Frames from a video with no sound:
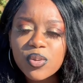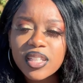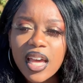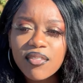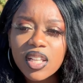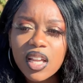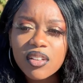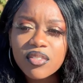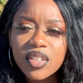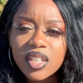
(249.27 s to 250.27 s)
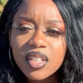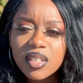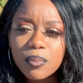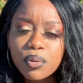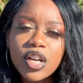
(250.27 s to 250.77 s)
And they have a lot of
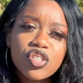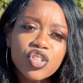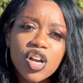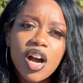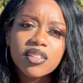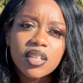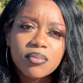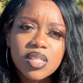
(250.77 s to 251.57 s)
pressure on them